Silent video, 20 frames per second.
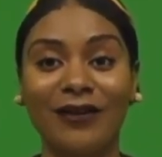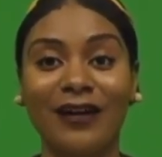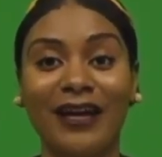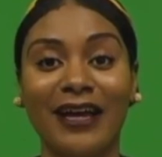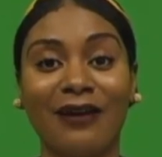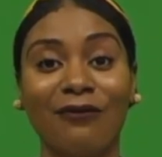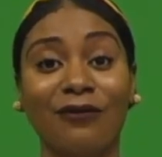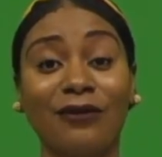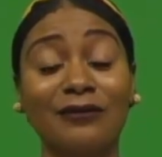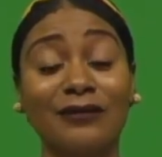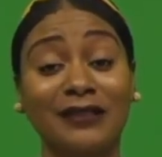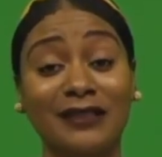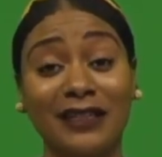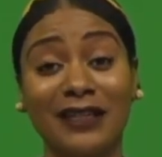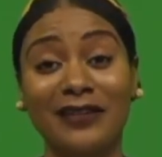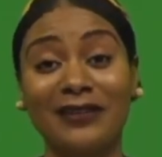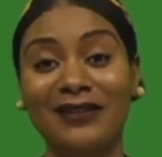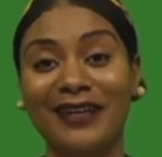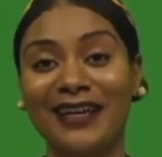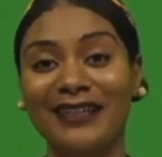and we'll see
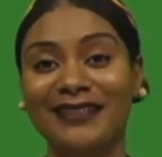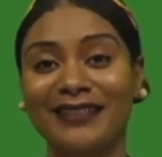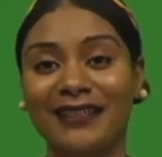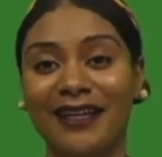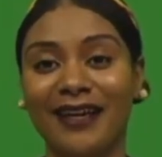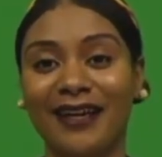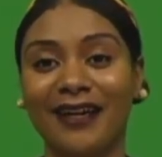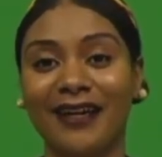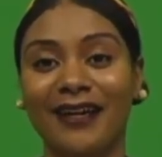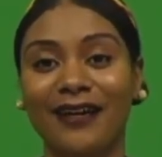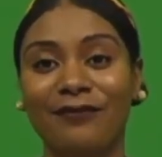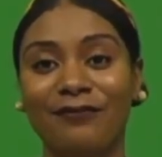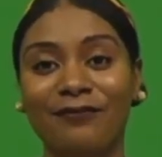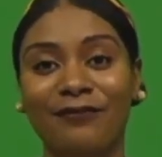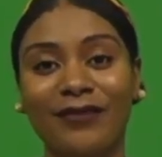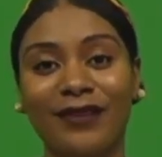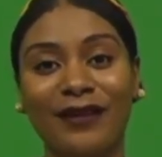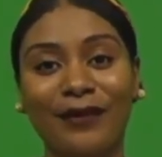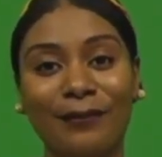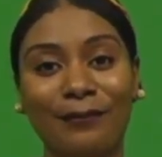you next time.
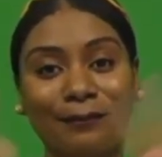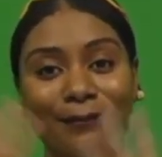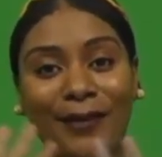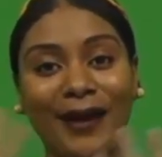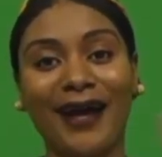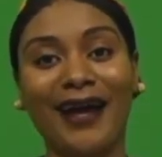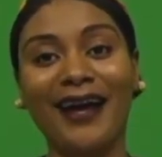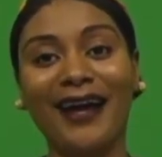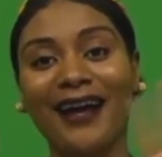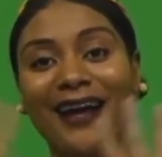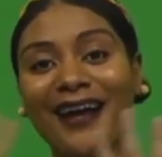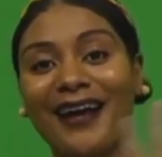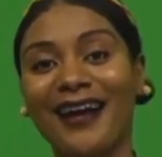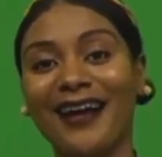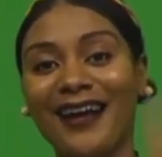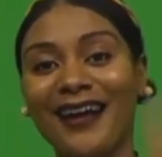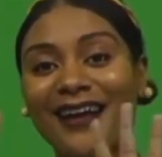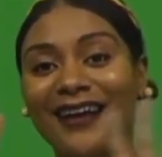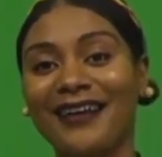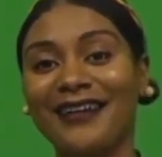
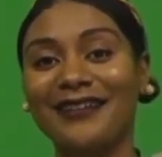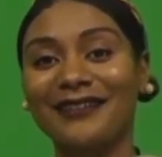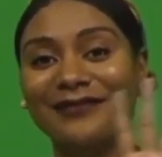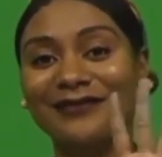Bye.